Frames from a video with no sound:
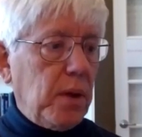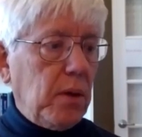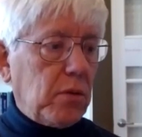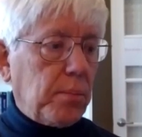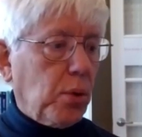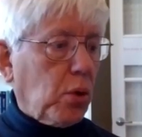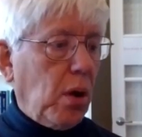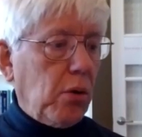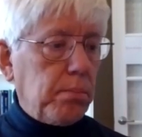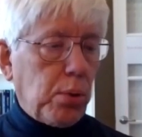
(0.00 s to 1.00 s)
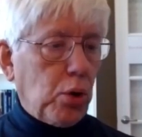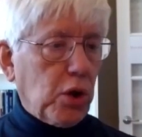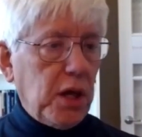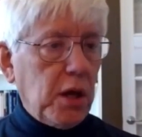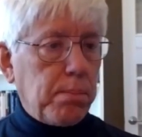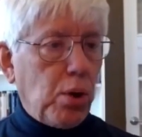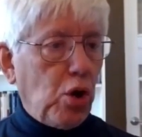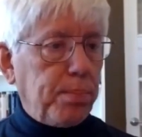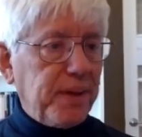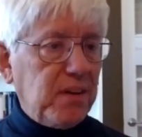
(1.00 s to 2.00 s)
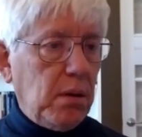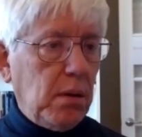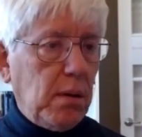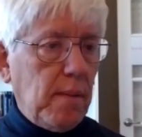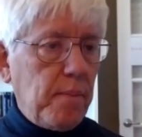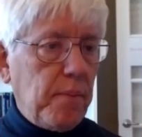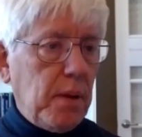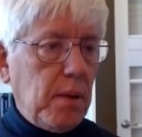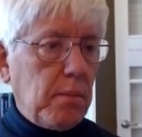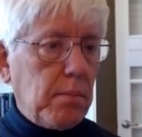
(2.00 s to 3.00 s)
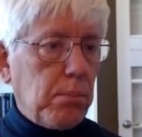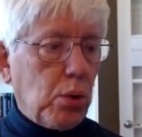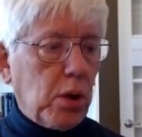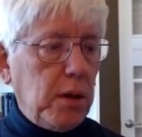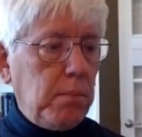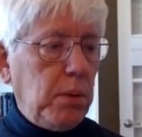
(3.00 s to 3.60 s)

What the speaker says: is a book called Bully Pulpit. Yeah. Bully,